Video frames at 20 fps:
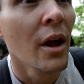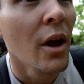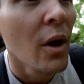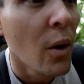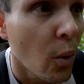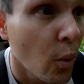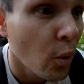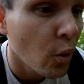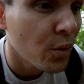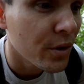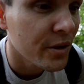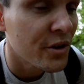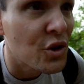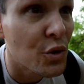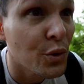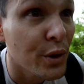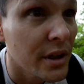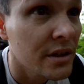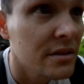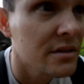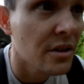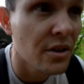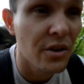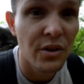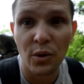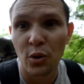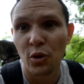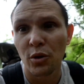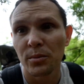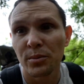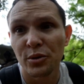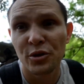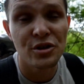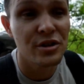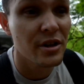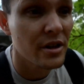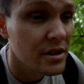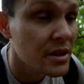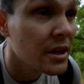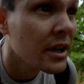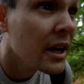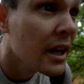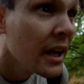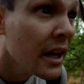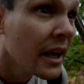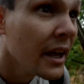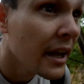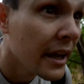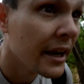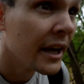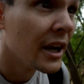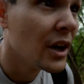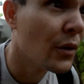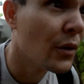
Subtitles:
all the trees and the thorn bushes. It